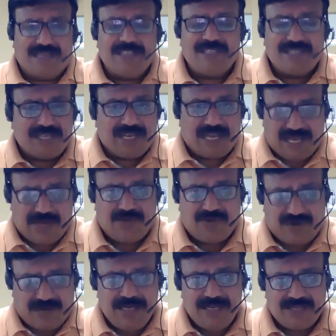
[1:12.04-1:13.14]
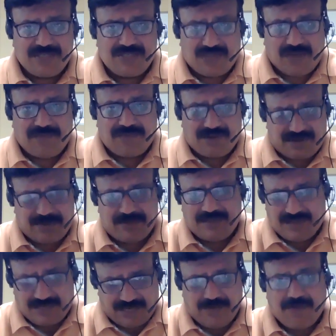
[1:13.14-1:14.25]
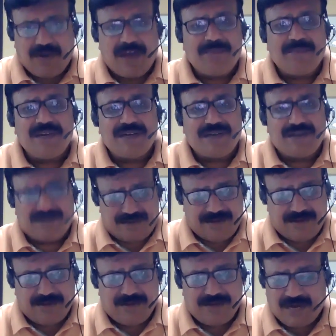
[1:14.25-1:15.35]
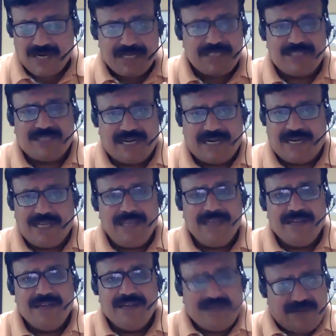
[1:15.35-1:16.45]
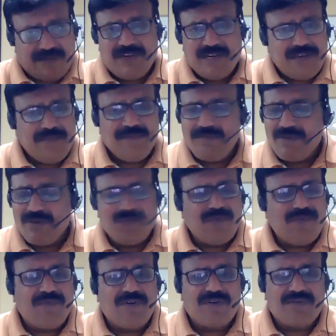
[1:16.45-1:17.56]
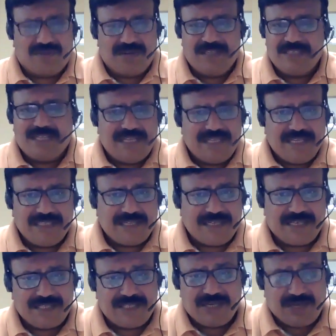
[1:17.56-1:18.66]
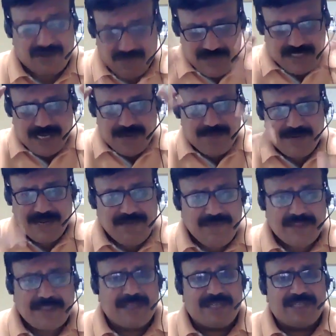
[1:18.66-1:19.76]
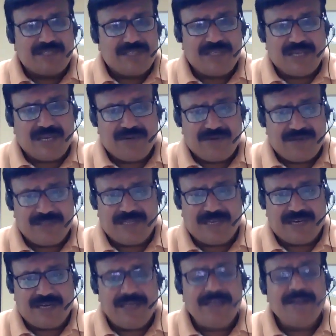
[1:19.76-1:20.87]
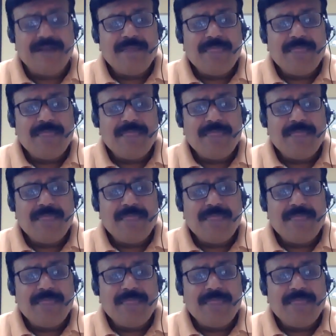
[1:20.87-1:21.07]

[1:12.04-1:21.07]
scenario, right, after the requirement understanding, definitely we will go for designing the test scenario once I am done with the test scenario design, right?